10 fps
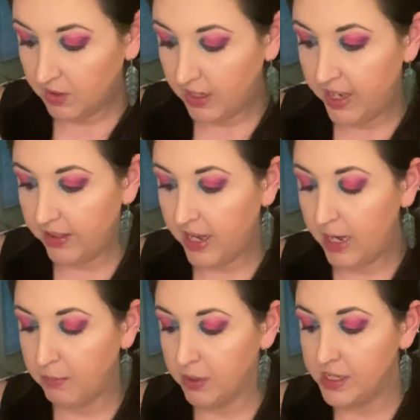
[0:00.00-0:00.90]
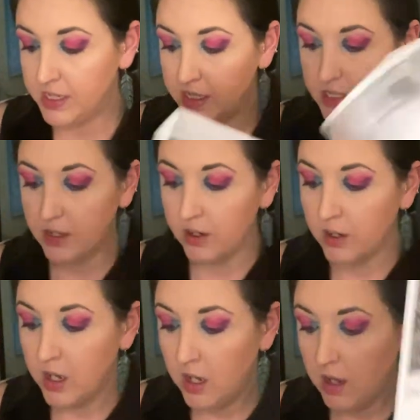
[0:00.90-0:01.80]
Yeah, the high priestess,
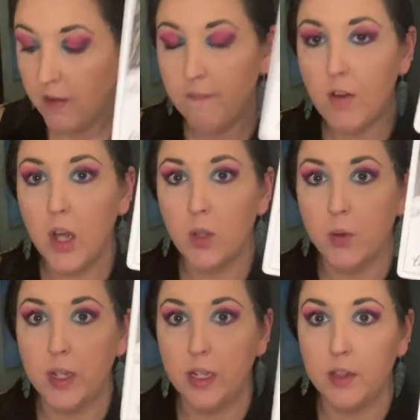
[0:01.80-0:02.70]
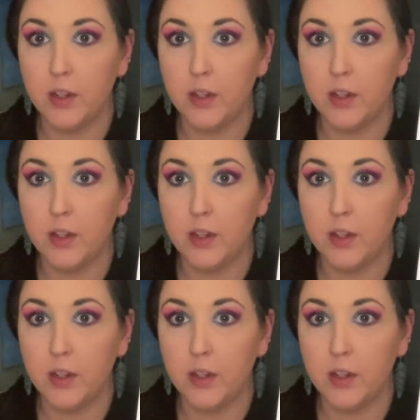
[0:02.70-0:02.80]
they're following